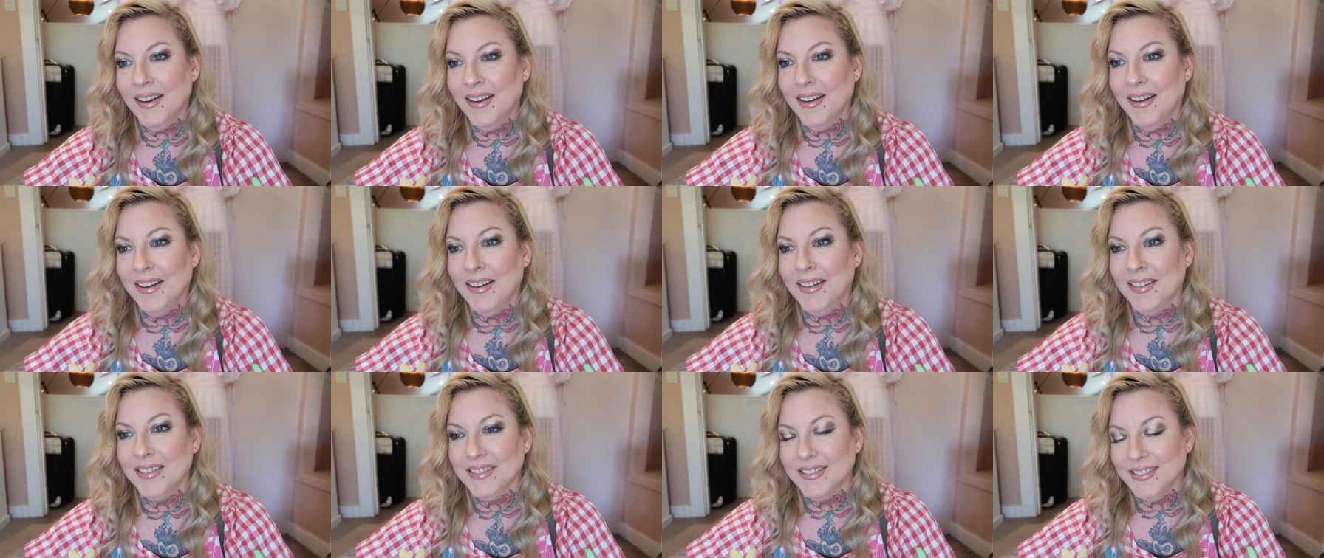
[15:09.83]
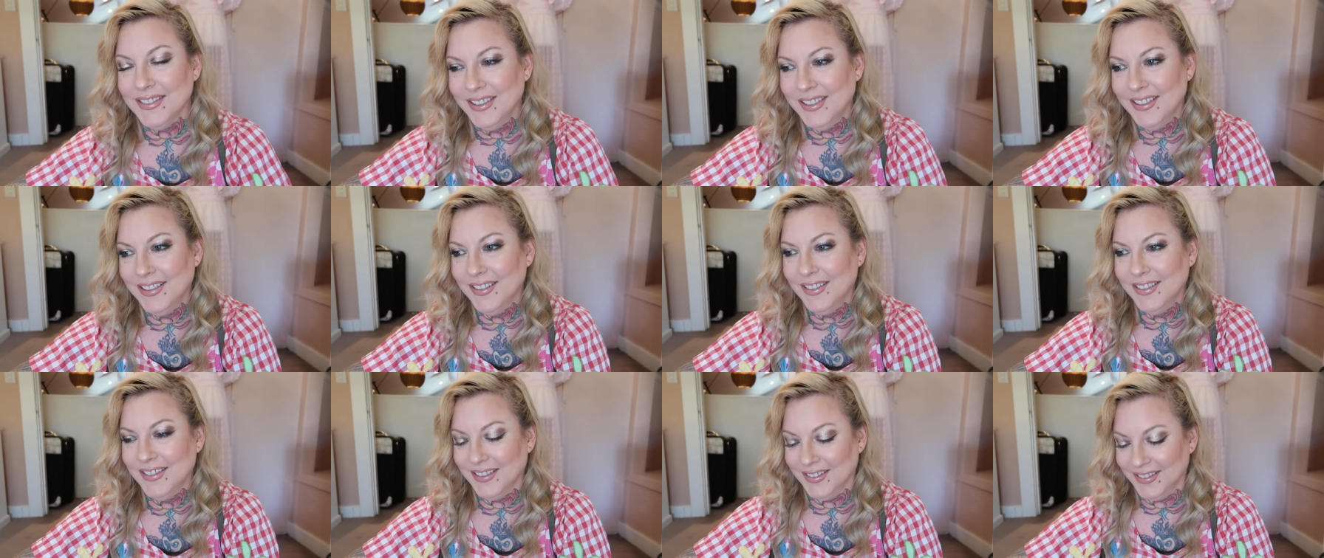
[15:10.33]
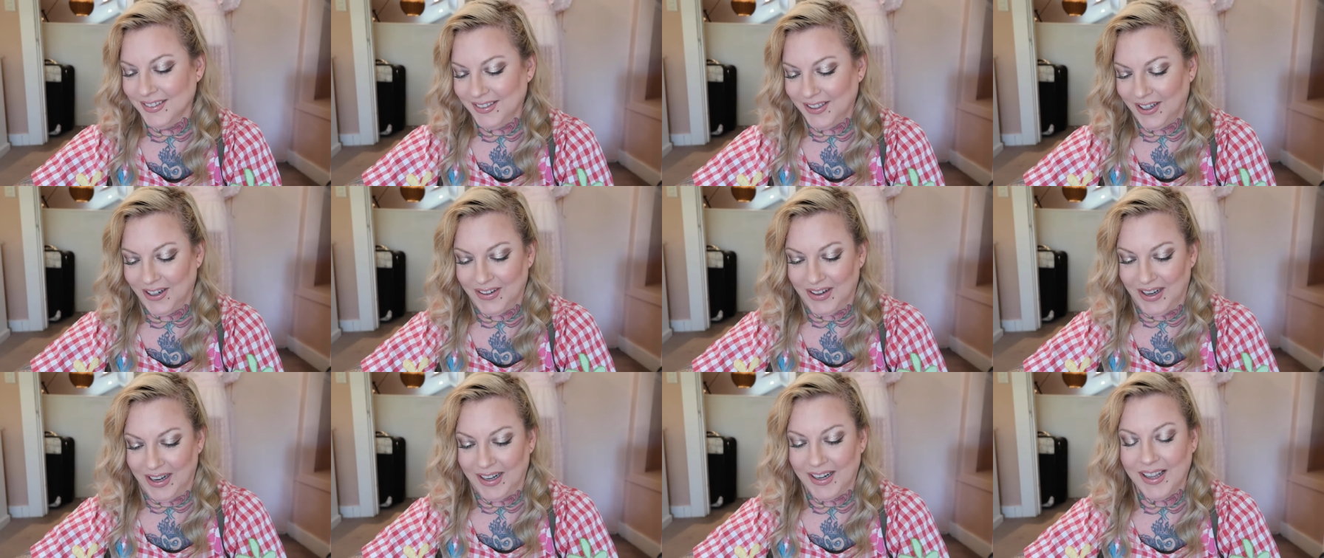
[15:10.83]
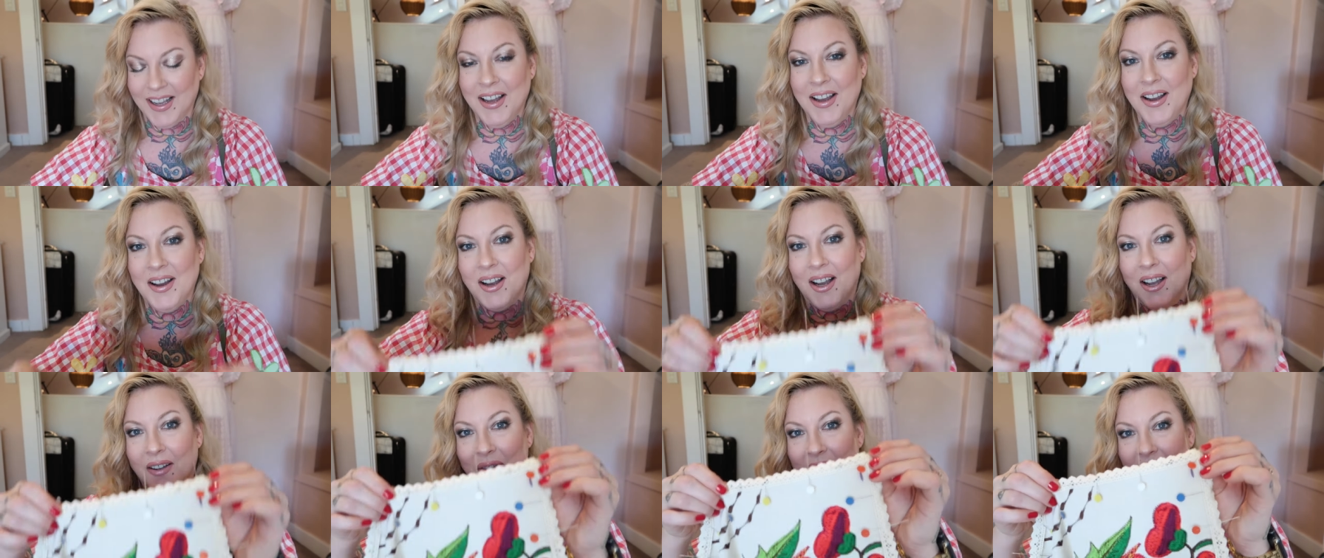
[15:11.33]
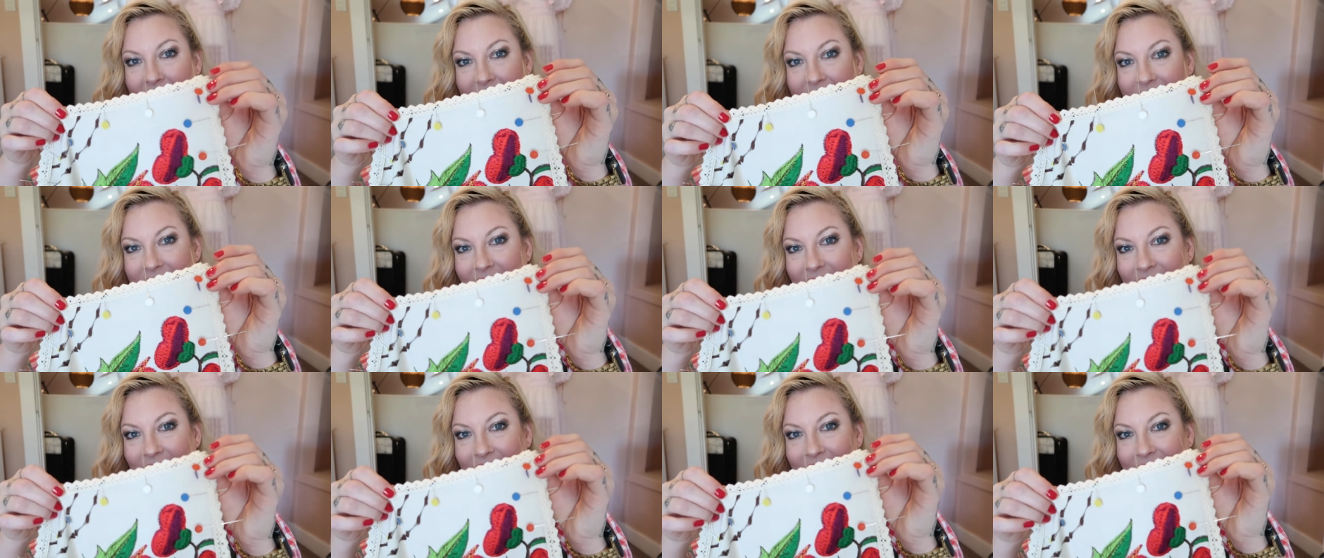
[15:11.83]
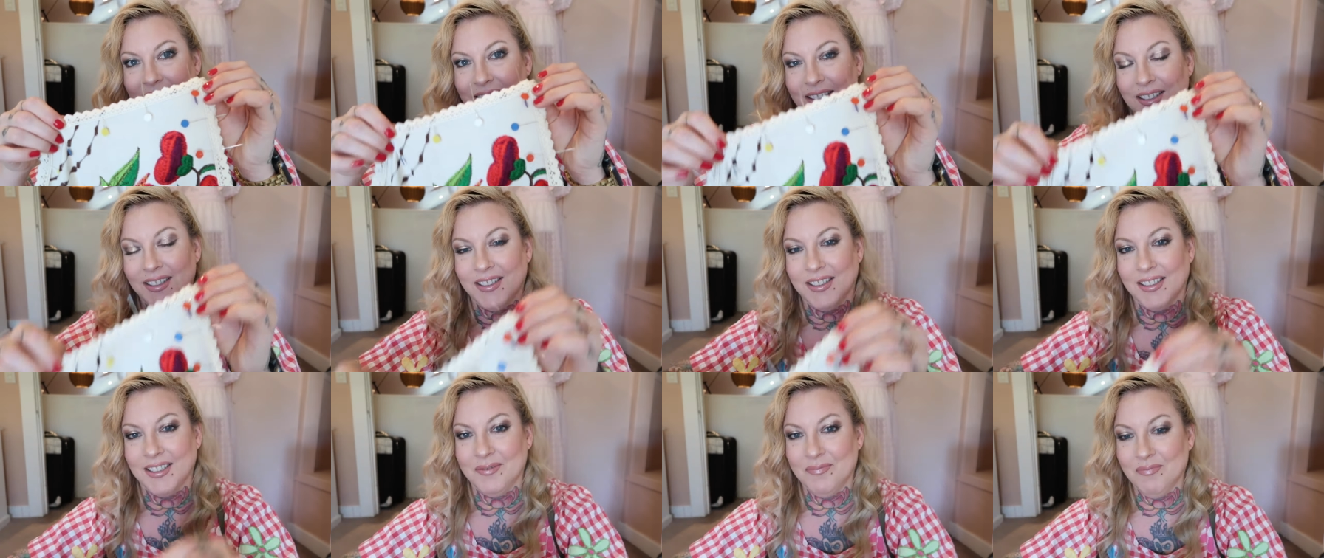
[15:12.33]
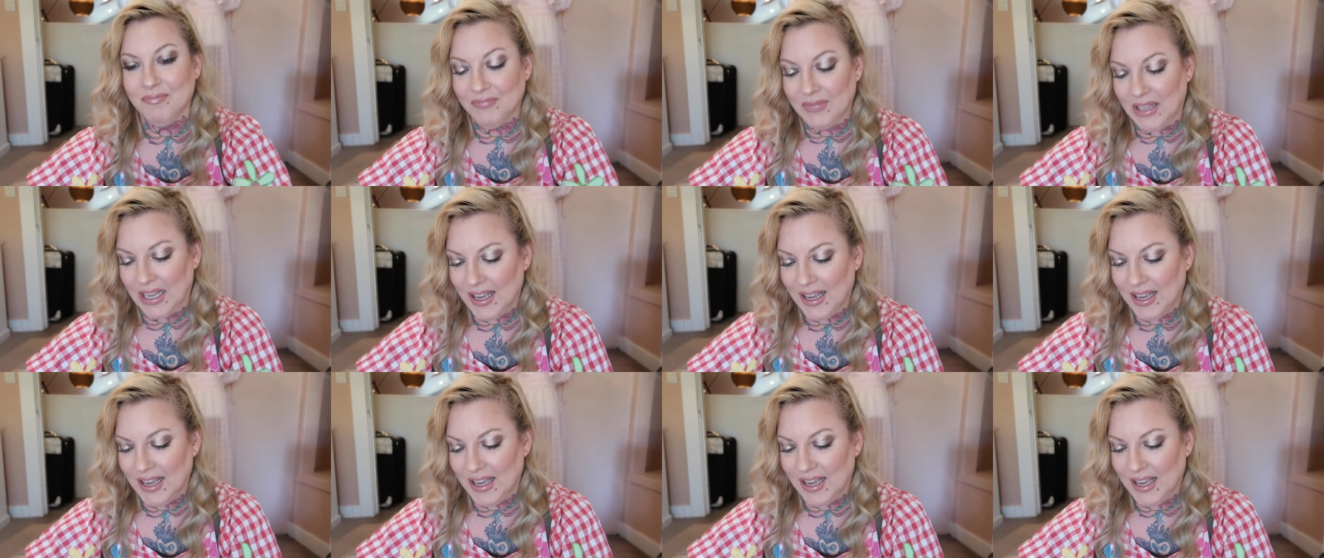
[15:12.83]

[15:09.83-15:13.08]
All right, I'm gonna sew this on.